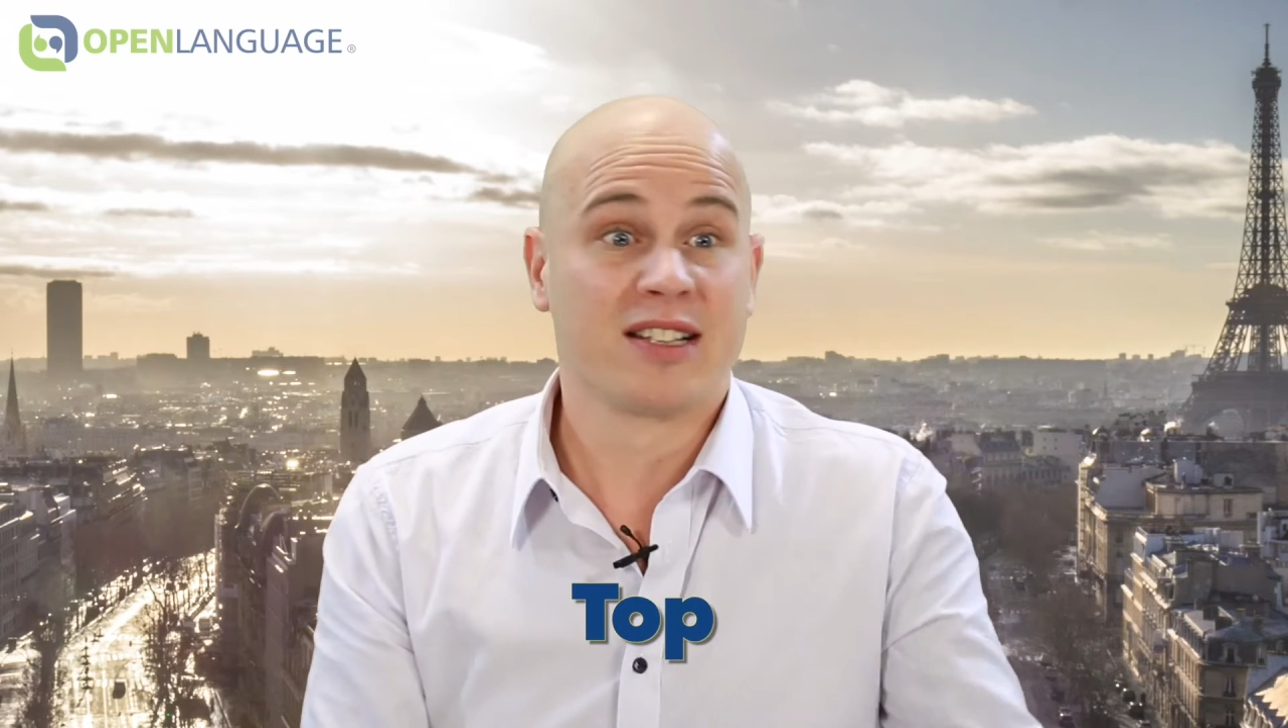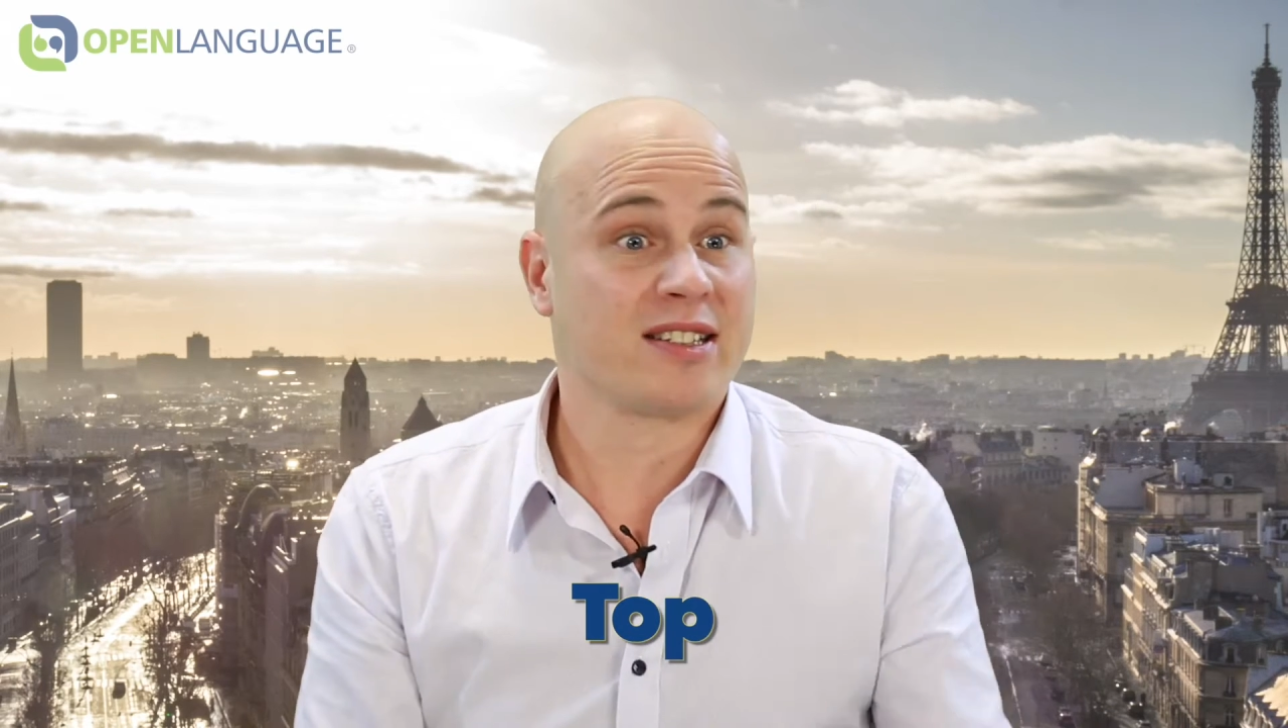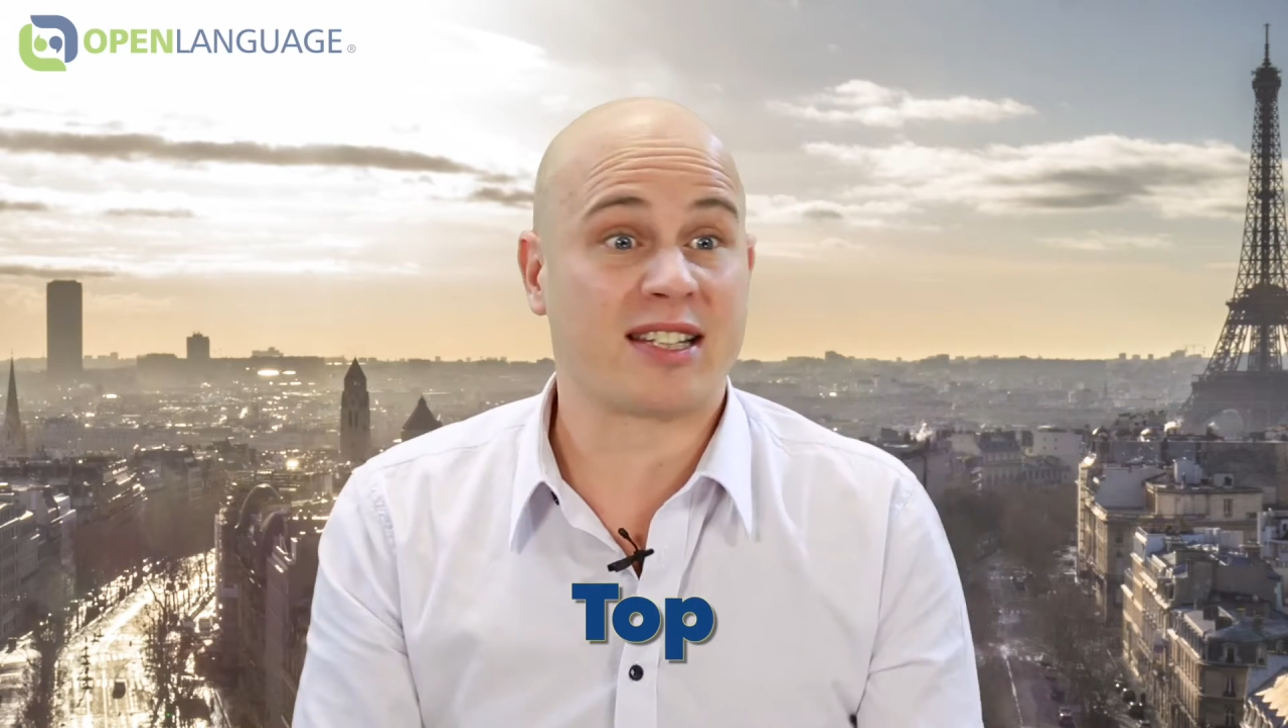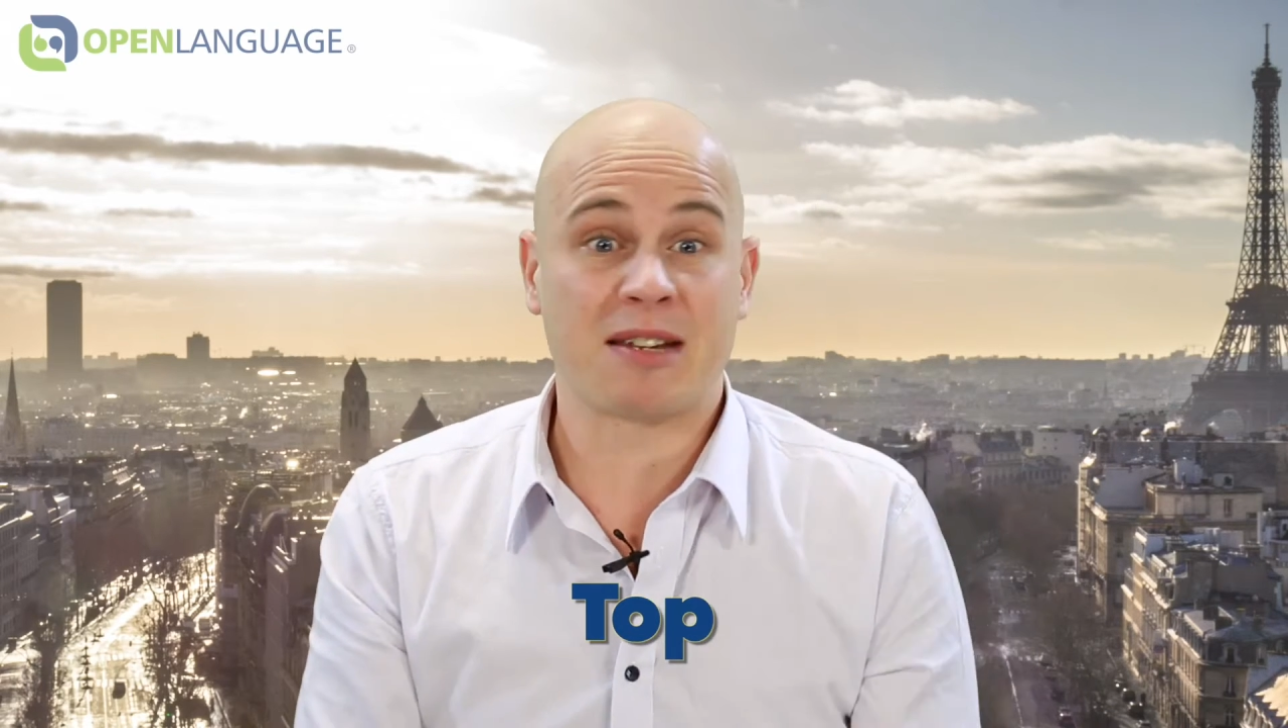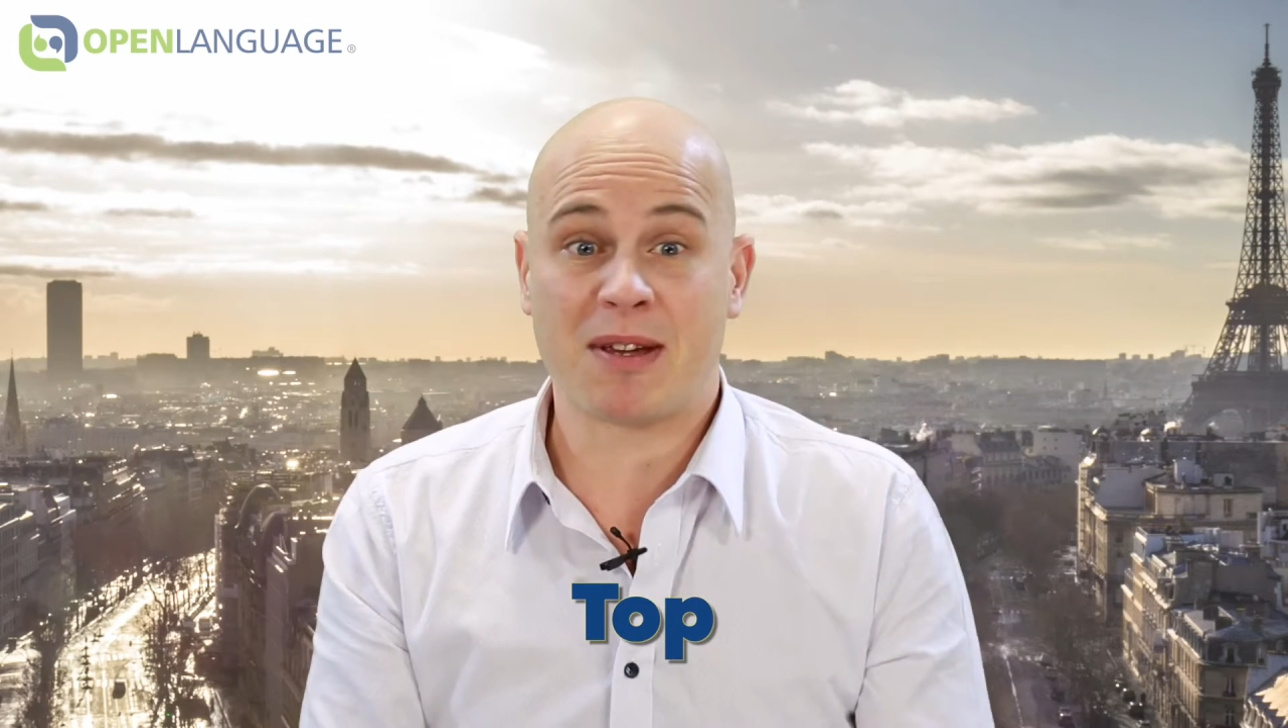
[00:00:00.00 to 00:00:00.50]

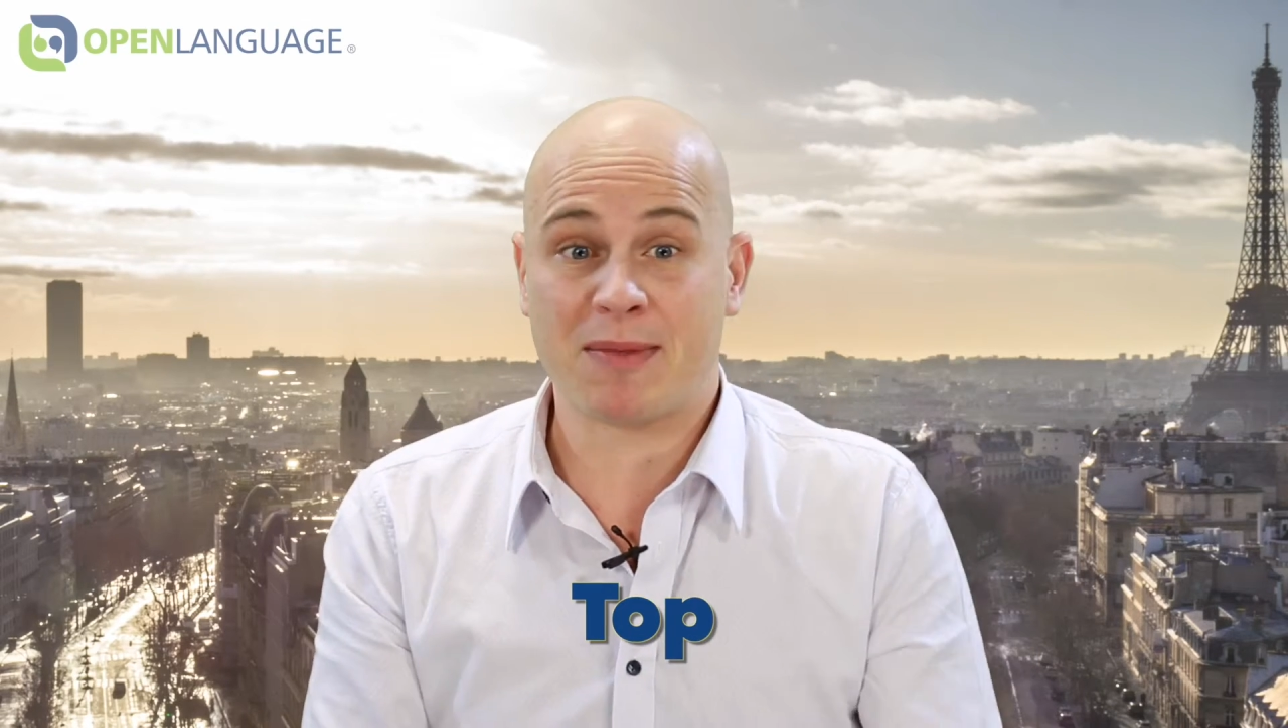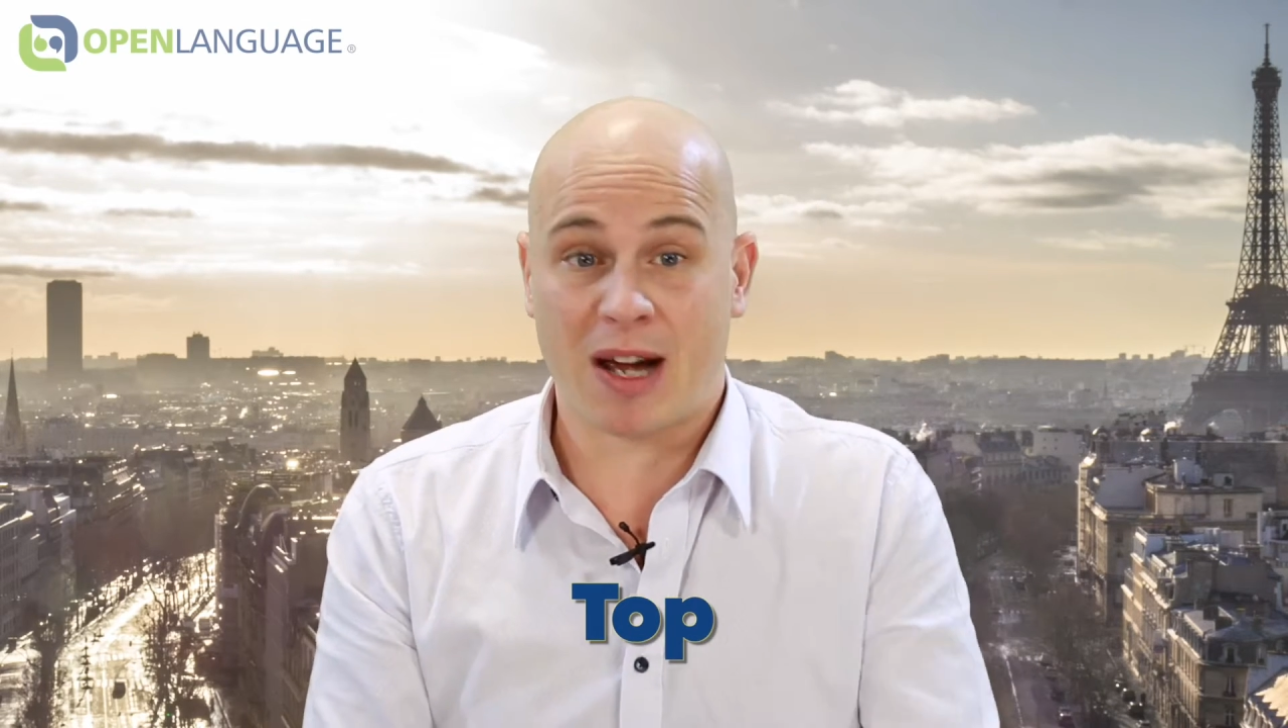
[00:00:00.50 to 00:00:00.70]
ça c'est bien.